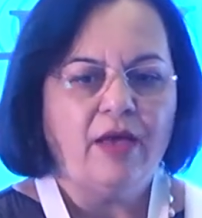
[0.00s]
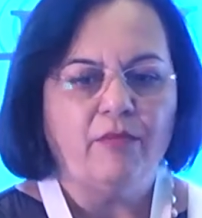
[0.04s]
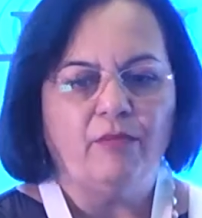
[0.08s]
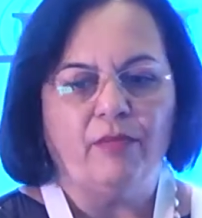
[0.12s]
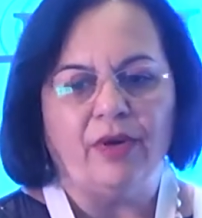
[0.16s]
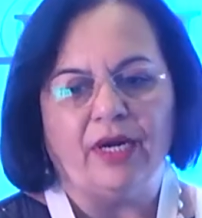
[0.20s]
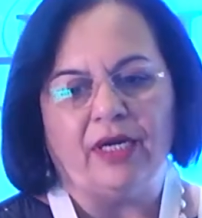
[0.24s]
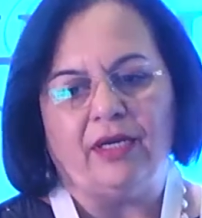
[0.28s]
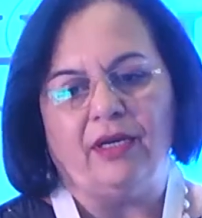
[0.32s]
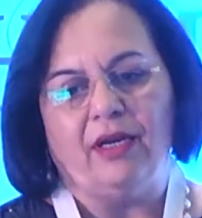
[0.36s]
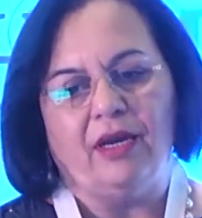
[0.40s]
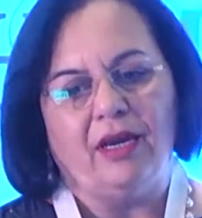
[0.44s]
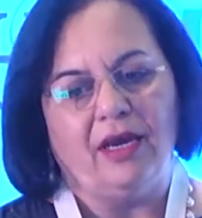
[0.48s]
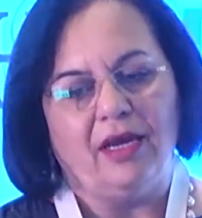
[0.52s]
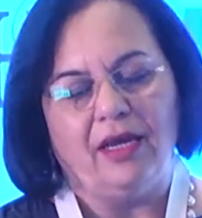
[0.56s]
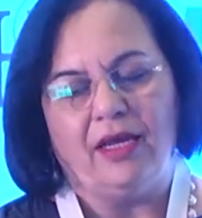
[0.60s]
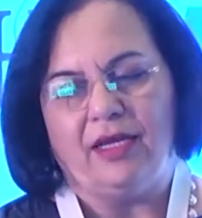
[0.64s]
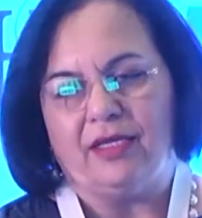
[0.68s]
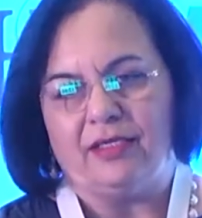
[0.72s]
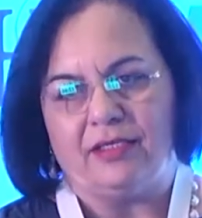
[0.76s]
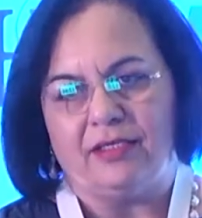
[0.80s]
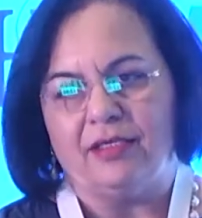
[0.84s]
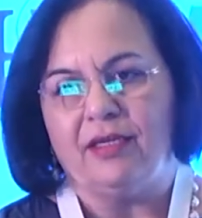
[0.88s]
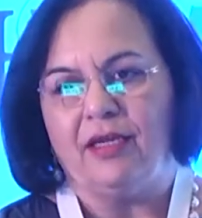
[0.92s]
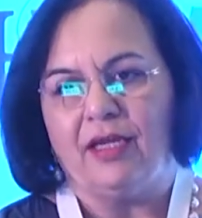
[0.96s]
but
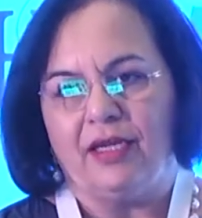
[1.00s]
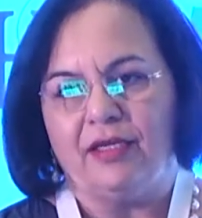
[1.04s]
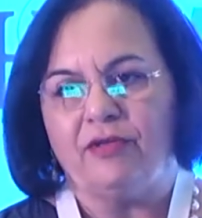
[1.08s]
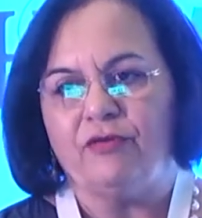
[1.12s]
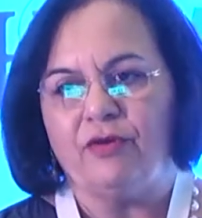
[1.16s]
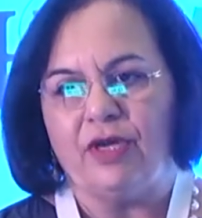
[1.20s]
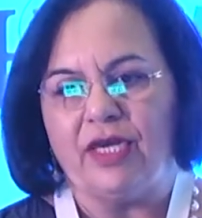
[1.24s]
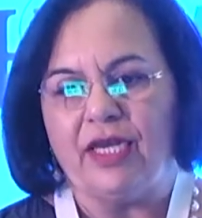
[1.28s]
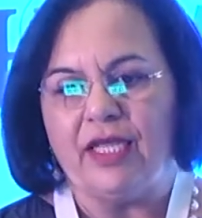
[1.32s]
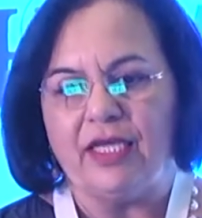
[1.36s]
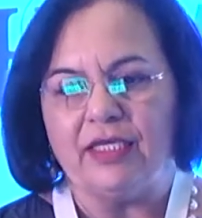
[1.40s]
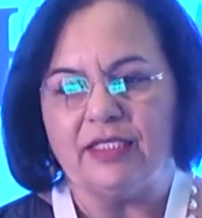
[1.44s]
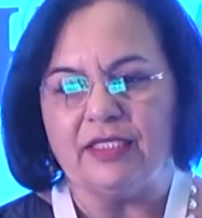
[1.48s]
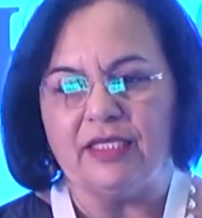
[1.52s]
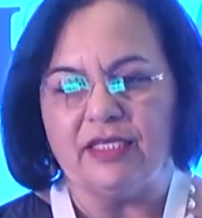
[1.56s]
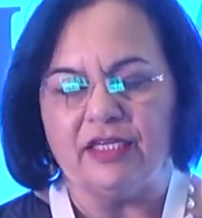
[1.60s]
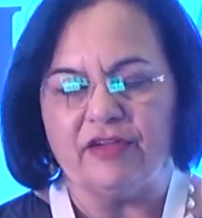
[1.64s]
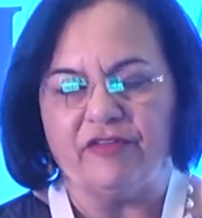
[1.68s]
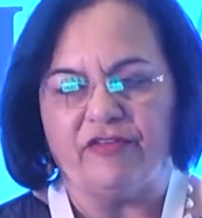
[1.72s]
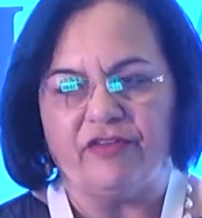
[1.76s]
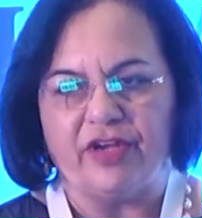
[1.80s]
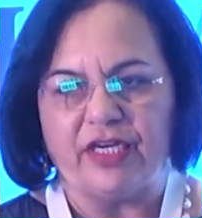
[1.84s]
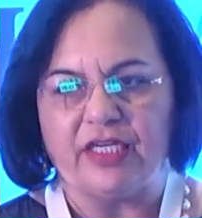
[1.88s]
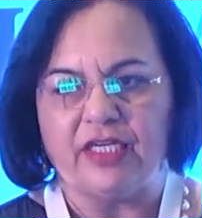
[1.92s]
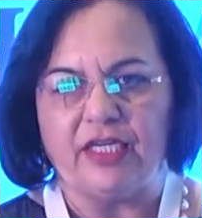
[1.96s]
it really isn't
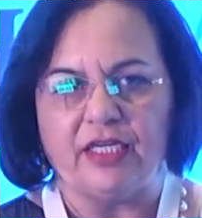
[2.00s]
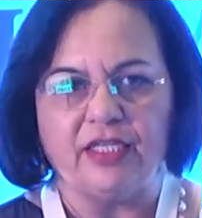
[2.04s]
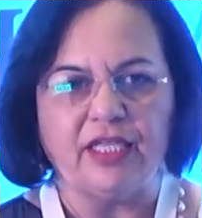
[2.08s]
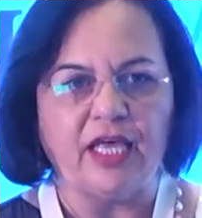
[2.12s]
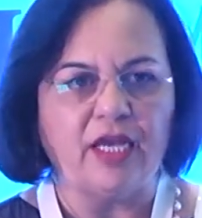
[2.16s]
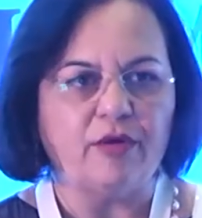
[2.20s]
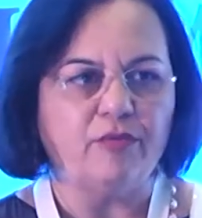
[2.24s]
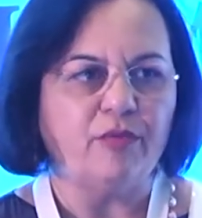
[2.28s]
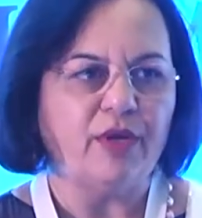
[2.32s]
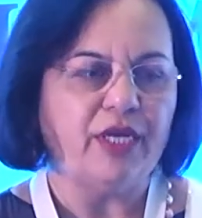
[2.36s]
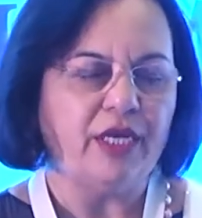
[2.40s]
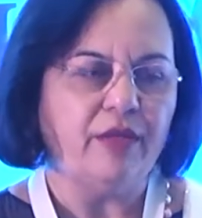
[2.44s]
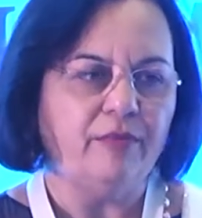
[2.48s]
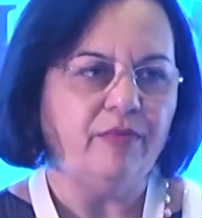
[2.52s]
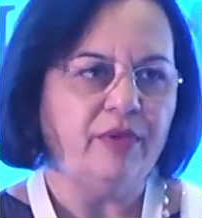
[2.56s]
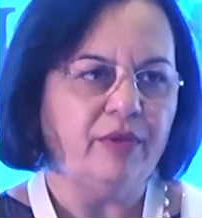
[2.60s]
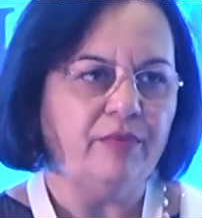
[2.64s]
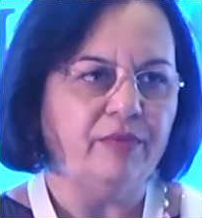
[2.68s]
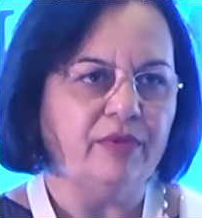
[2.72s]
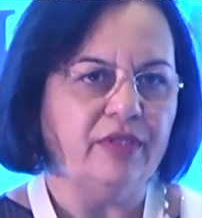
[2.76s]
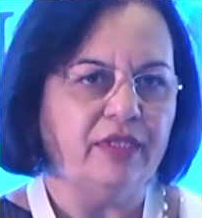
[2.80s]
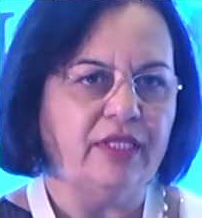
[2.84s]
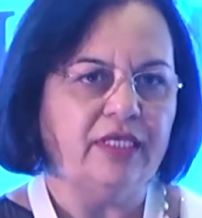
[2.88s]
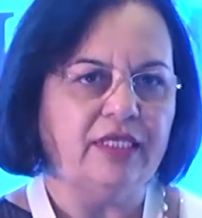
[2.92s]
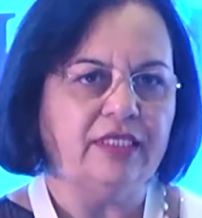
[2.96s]
affecting that many
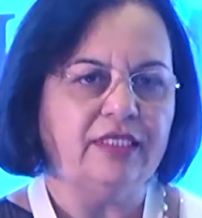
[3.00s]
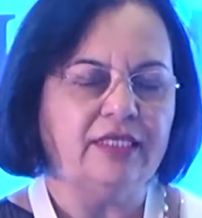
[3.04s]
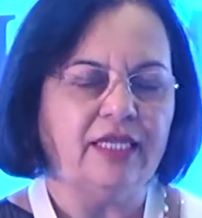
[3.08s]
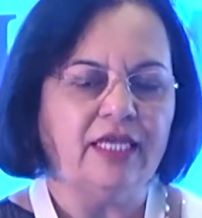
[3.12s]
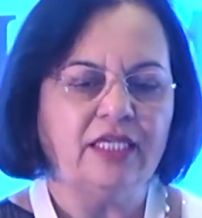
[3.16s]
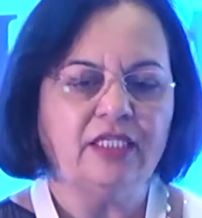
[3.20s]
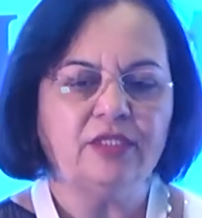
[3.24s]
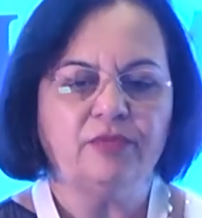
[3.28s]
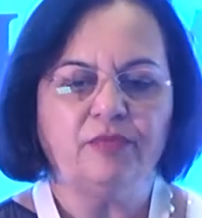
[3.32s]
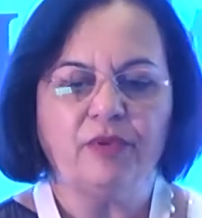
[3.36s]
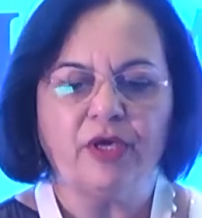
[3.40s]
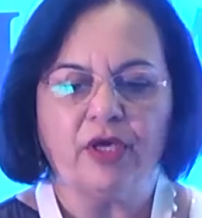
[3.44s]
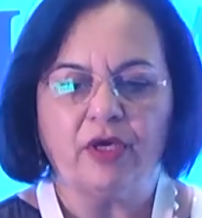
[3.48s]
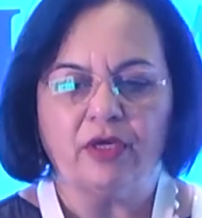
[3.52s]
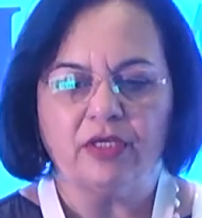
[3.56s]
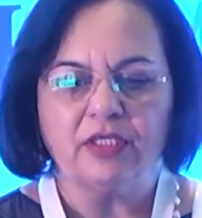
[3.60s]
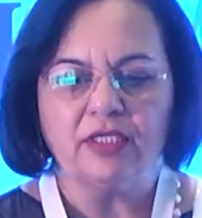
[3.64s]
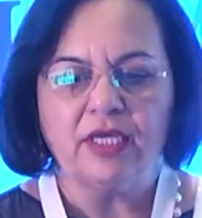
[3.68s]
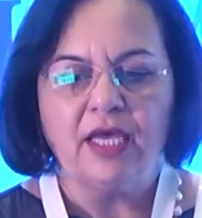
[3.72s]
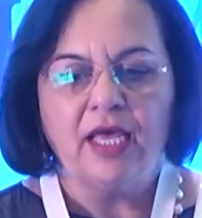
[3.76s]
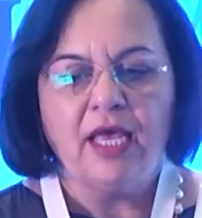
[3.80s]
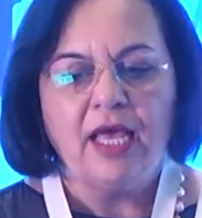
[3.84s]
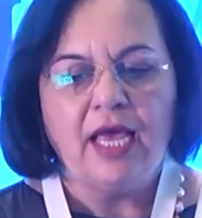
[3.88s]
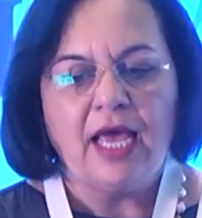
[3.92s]
people these days, because